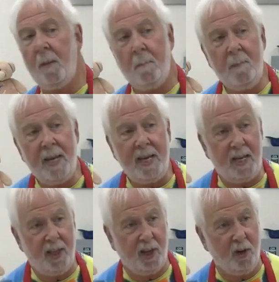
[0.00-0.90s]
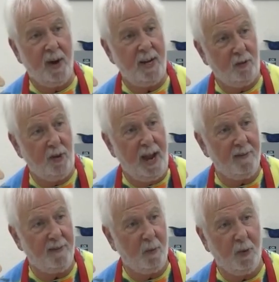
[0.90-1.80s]
Me, the great
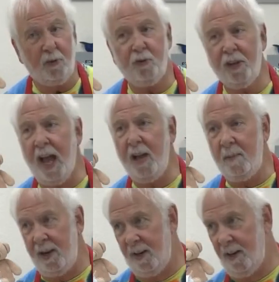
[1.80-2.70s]
Jeff, was stymied.